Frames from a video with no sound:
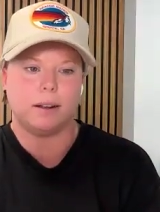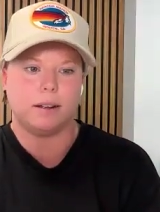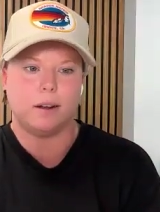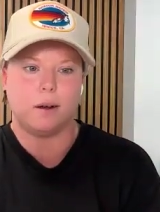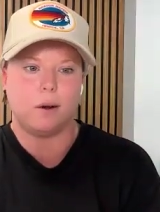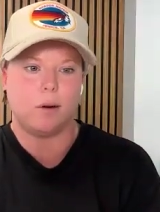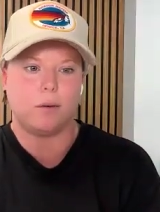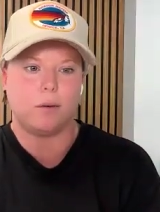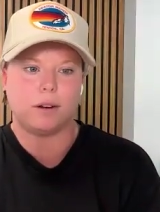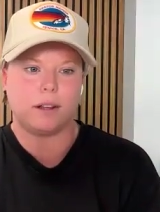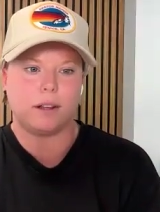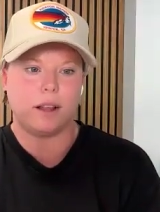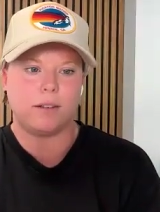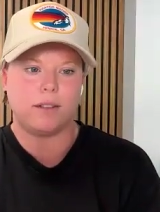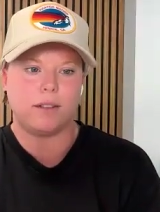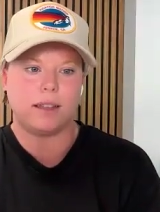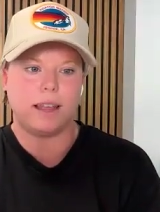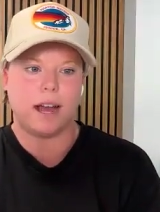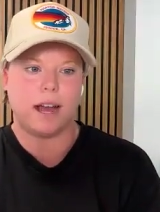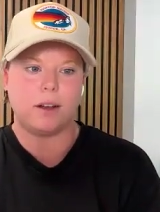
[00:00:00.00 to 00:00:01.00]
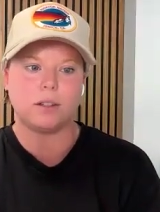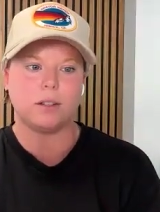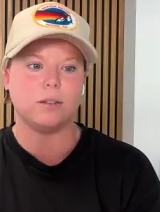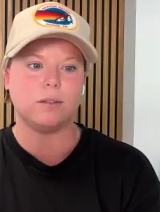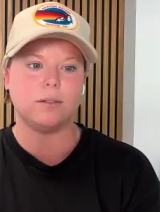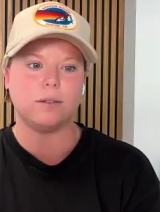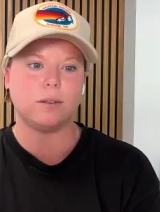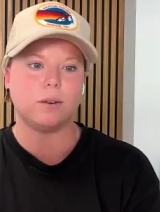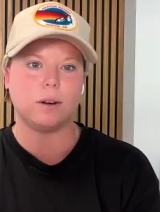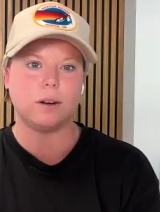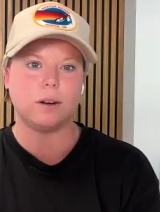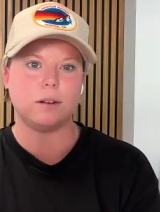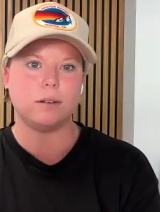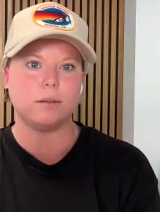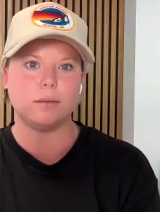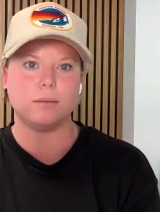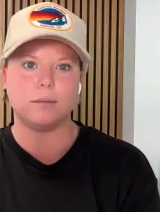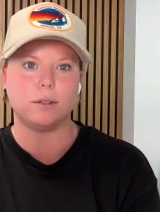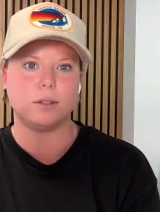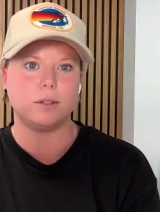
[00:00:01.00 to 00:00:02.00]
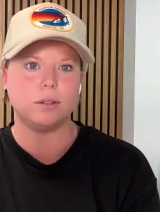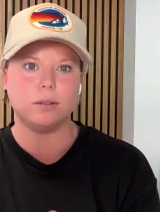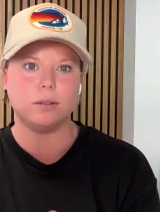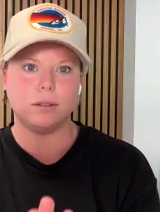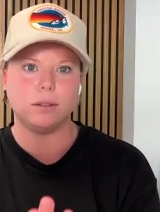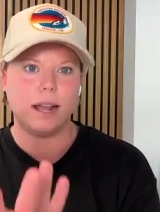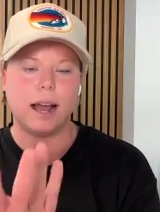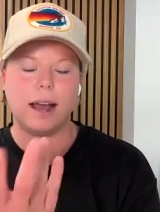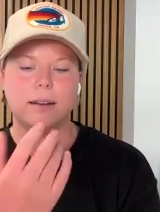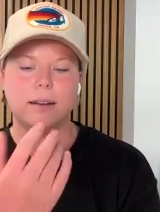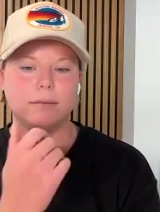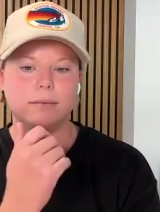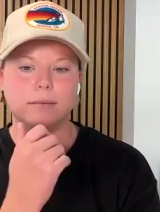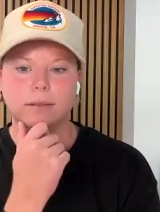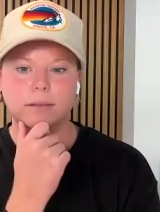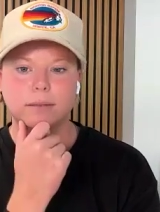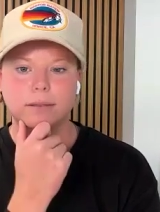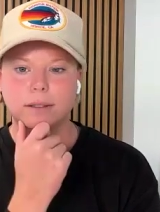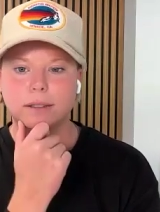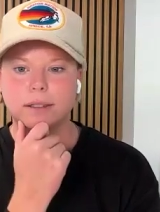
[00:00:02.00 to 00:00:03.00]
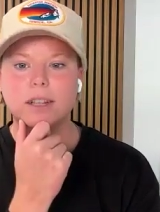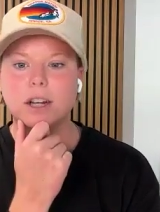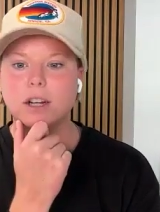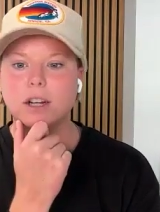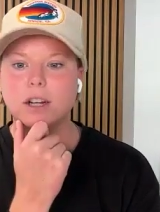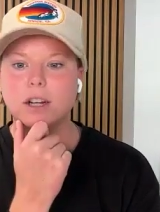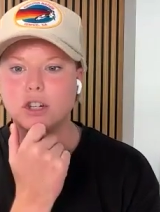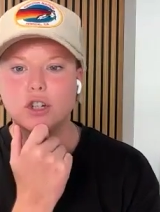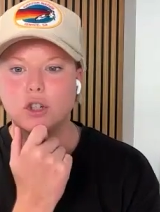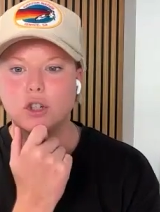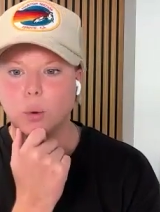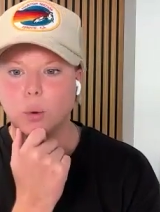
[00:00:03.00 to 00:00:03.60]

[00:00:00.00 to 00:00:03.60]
mean, over 11,000 yeah, such a